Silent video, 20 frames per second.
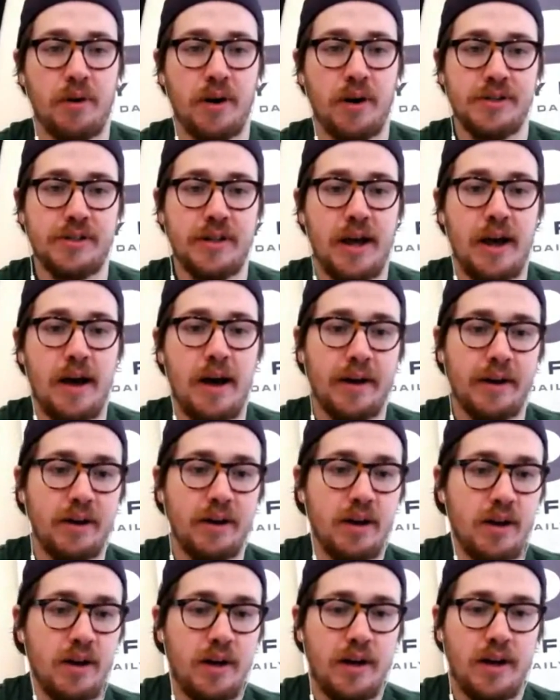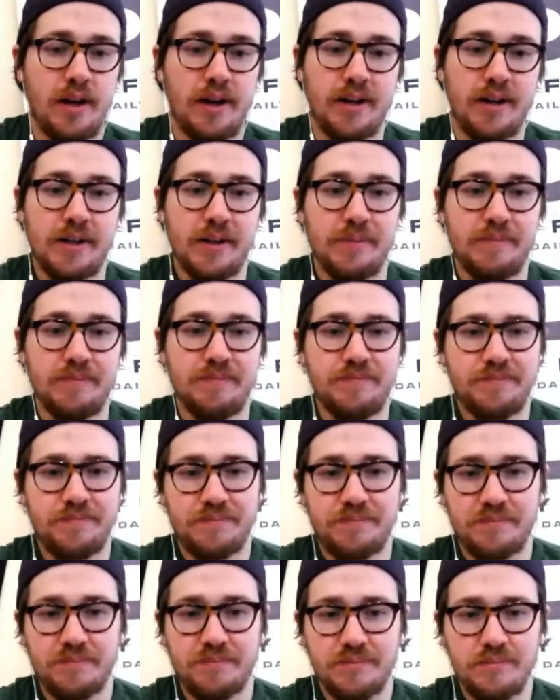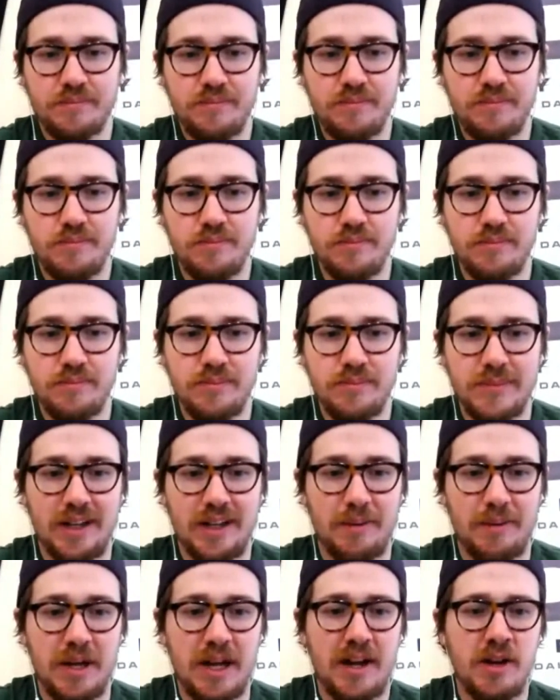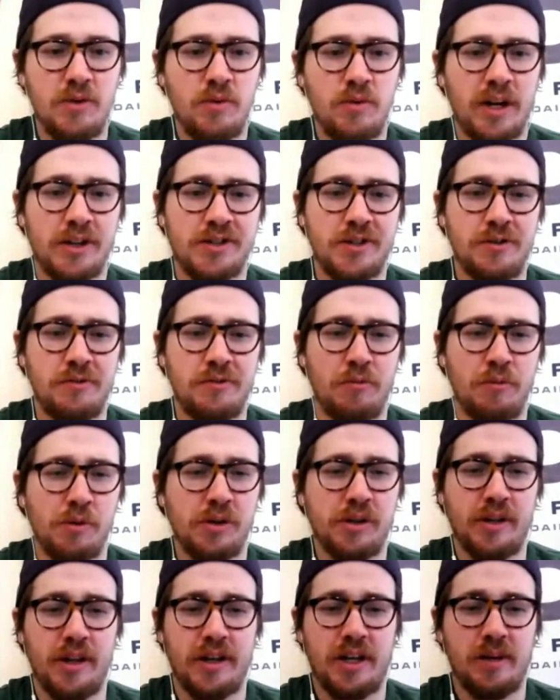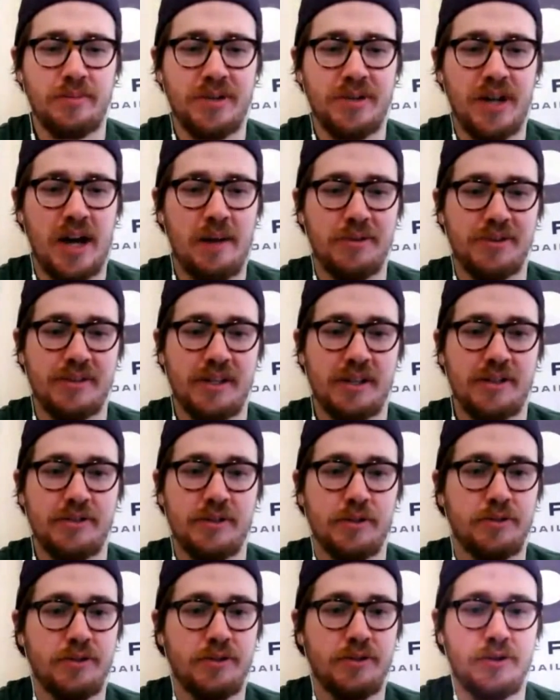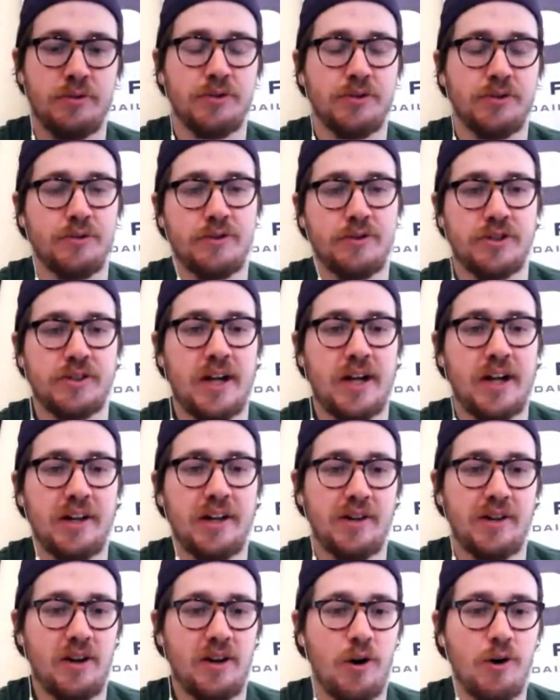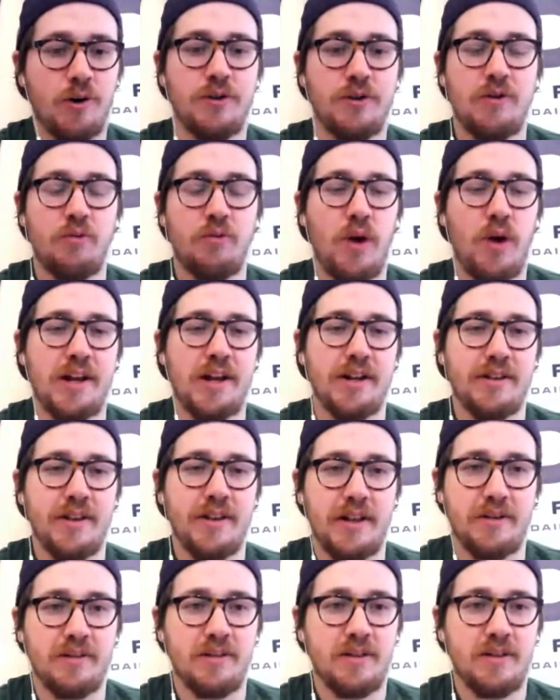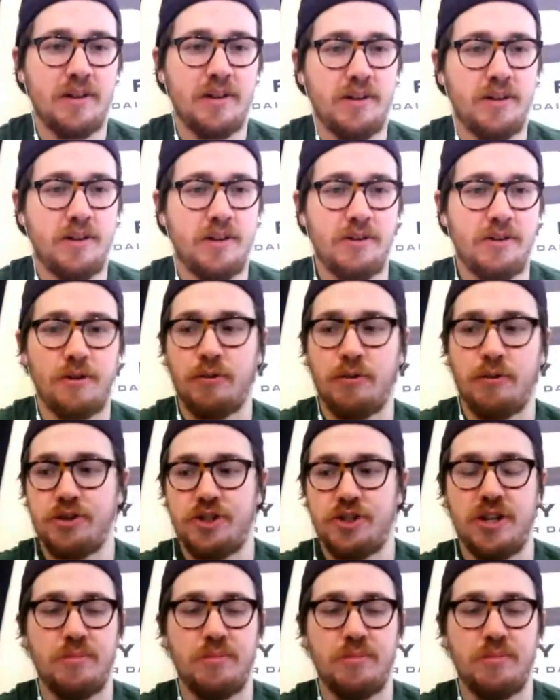tag. I mean, anyone else you really like up top besides those two? Is there just kind of Harden and Wade, and then you're going cheap?